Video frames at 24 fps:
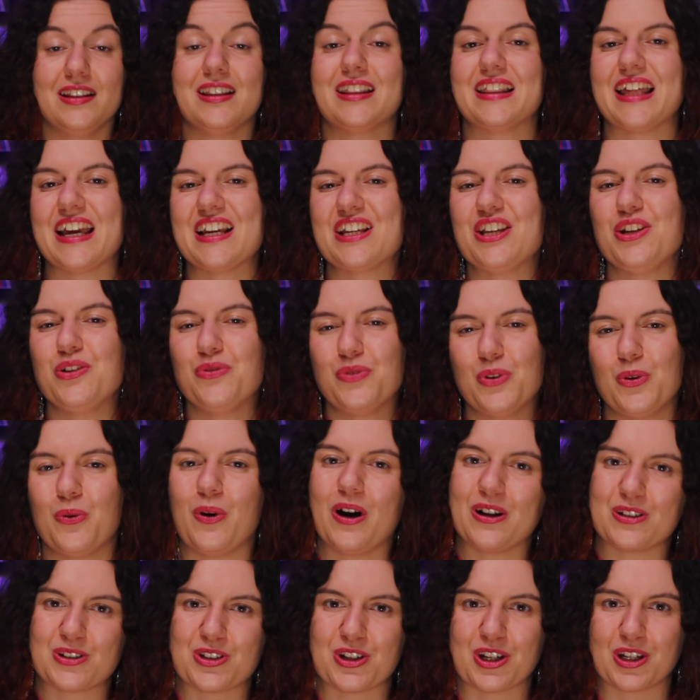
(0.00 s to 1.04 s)
Thank you for
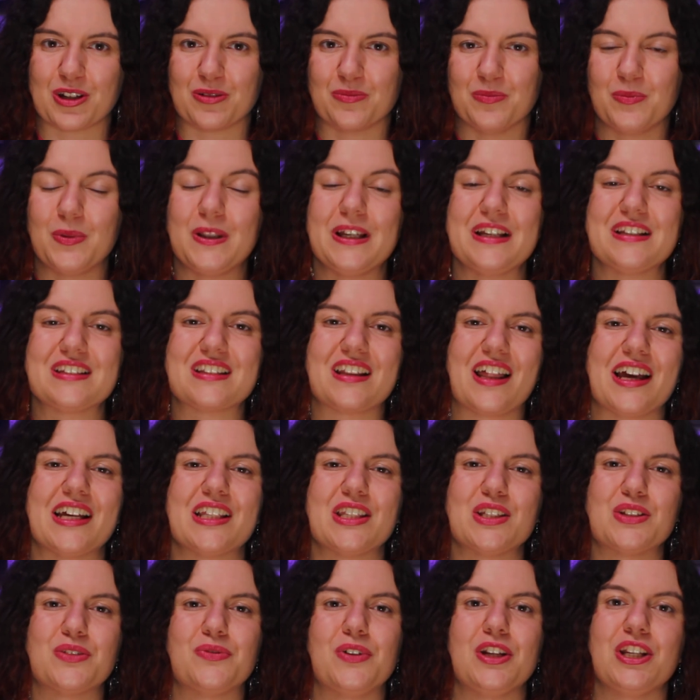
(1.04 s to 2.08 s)
watching. Please like
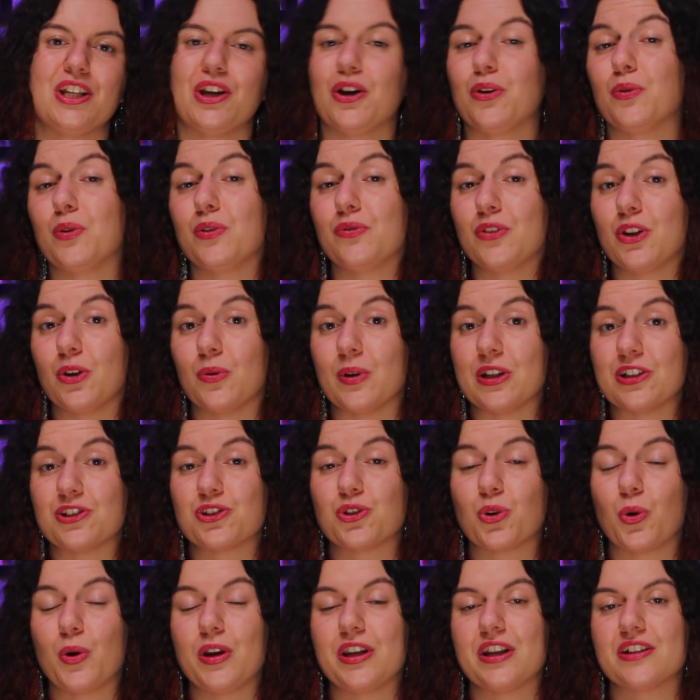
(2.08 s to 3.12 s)
this video if you
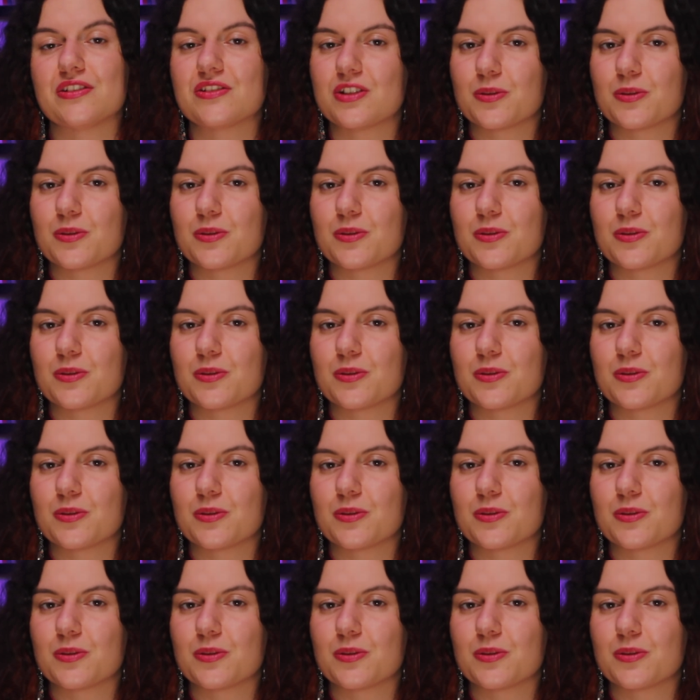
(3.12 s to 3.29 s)
enjoyed it,